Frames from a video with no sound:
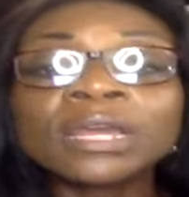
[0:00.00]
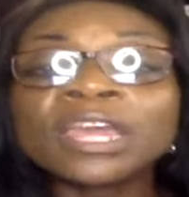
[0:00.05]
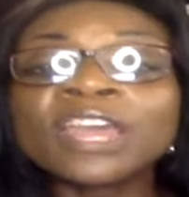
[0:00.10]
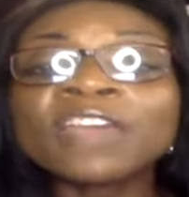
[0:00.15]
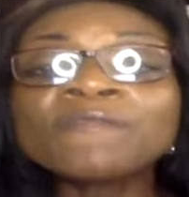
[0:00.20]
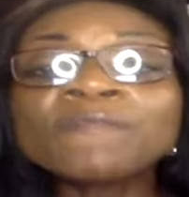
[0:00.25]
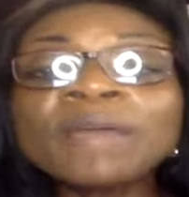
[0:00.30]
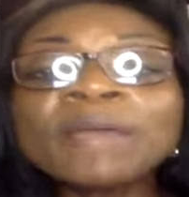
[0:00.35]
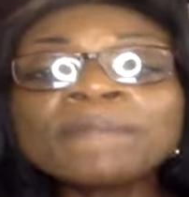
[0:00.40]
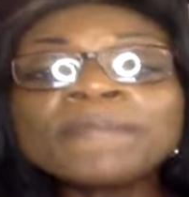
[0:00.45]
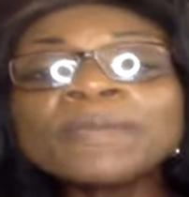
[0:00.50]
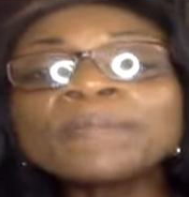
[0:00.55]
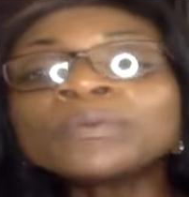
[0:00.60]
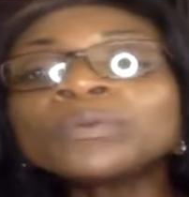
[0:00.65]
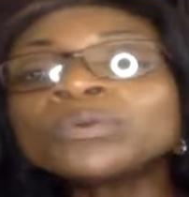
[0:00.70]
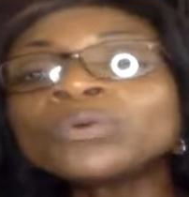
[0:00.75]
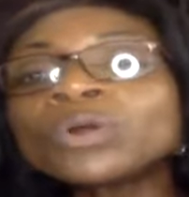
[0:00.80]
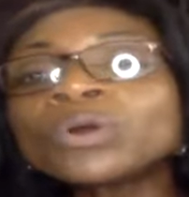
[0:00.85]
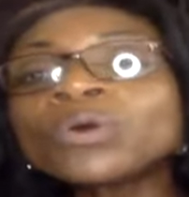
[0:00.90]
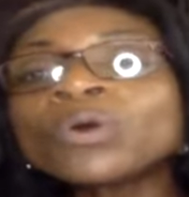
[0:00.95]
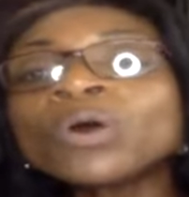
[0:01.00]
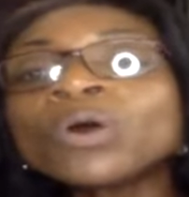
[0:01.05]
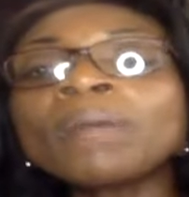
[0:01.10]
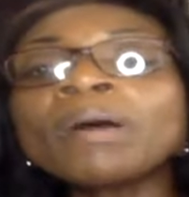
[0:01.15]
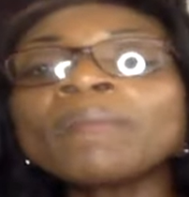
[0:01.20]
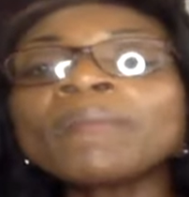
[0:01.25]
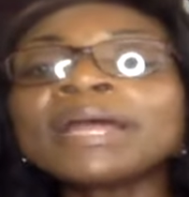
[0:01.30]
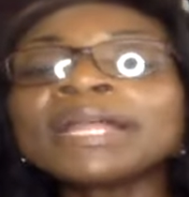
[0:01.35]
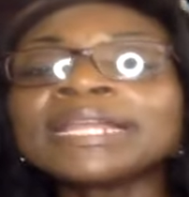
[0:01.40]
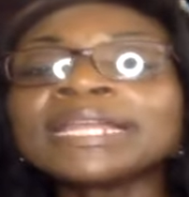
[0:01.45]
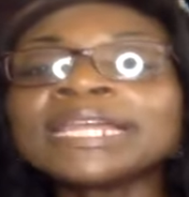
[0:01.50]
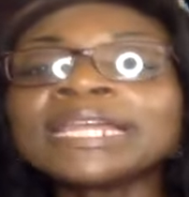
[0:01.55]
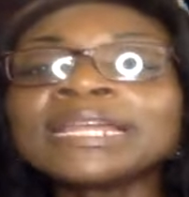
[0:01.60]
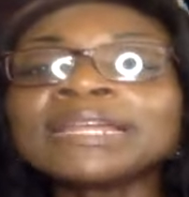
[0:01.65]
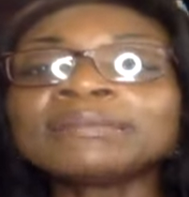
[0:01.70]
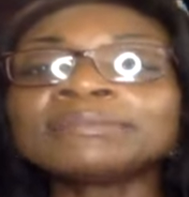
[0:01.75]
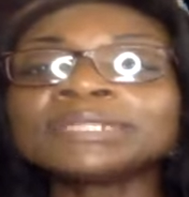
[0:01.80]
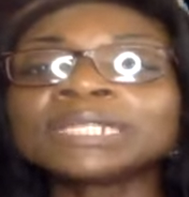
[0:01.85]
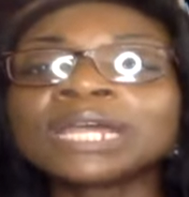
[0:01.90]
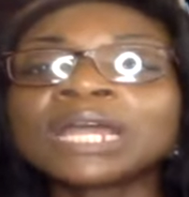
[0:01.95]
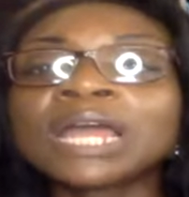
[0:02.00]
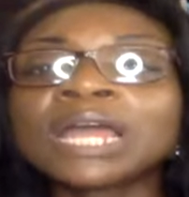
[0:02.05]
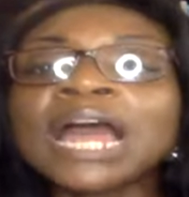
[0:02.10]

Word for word: if my people who are called by my name,